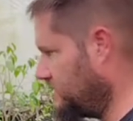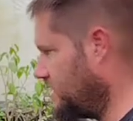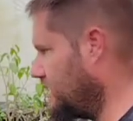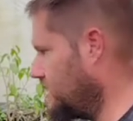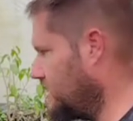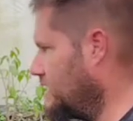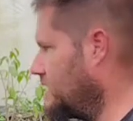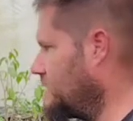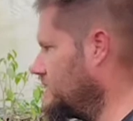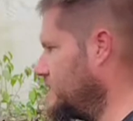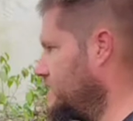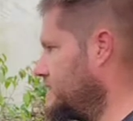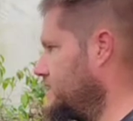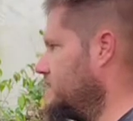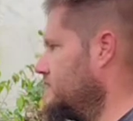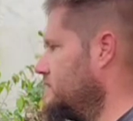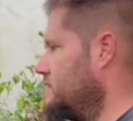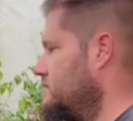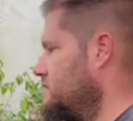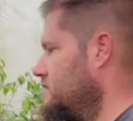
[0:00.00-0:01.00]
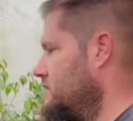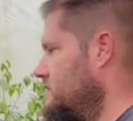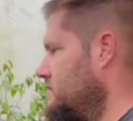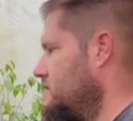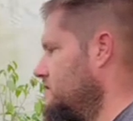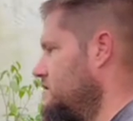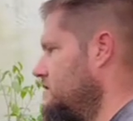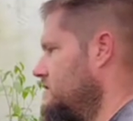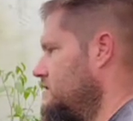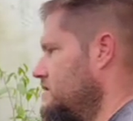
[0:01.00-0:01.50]
I, I like it.
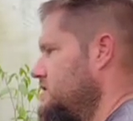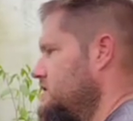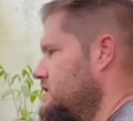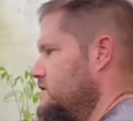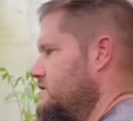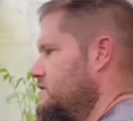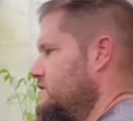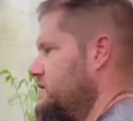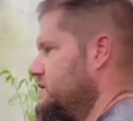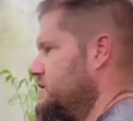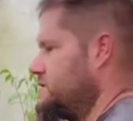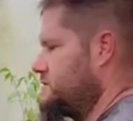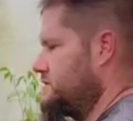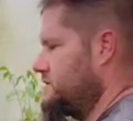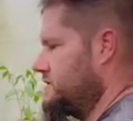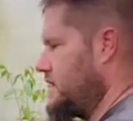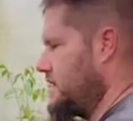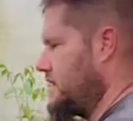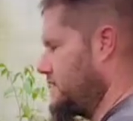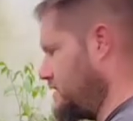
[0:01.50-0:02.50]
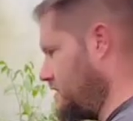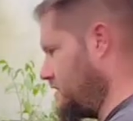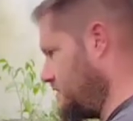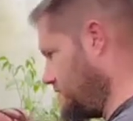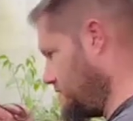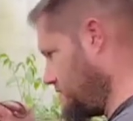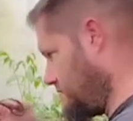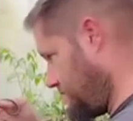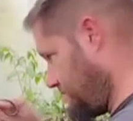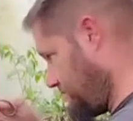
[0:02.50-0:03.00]
So this one's got to
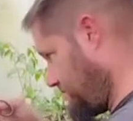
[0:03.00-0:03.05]
go.